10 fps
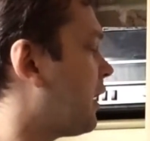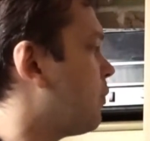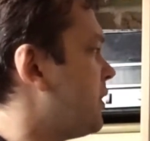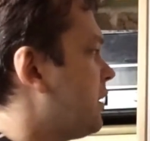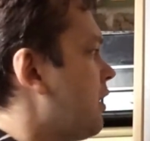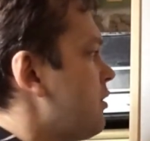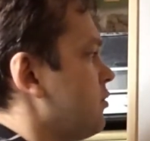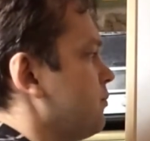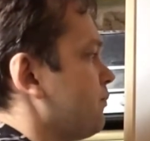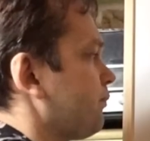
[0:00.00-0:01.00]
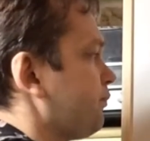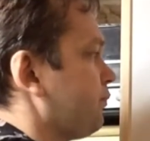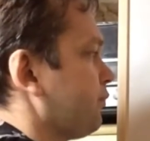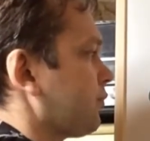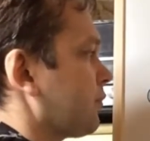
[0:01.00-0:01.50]
we go.
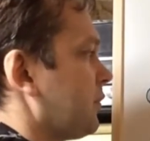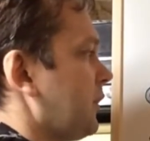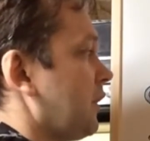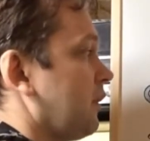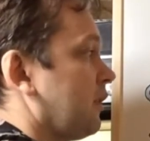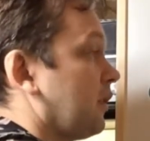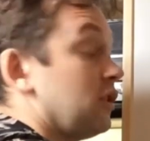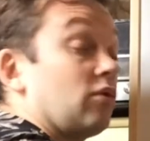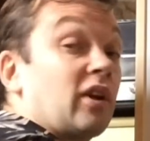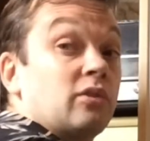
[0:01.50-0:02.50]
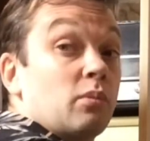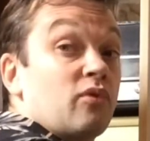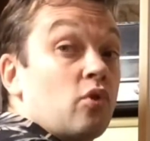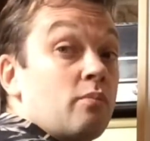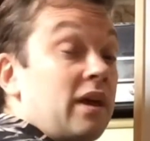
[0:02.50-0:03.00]
Can you write it
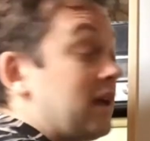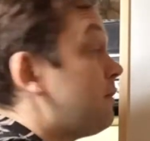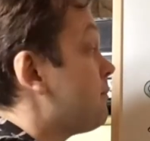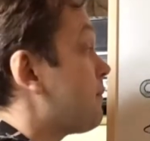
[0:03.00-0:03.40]
before me?